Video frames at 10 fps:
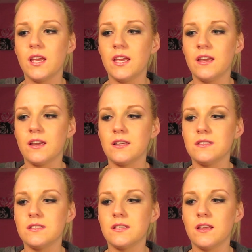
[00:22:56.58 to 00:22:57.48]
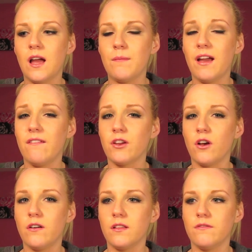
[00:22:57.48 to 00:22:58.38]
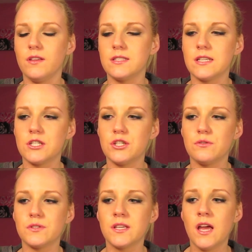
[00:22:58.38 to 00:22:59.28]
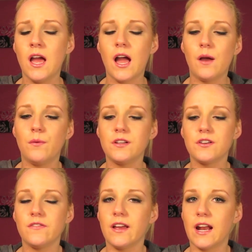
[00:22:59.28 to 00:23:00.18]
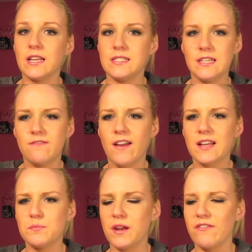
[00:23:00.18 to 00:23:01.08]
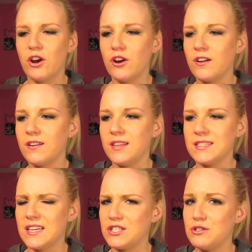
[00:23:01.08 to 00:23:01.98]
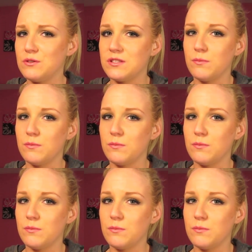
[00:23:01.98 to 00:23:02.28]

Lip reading: and I'm having all of these issues. I wonder if I got a defect, but I've heard these issues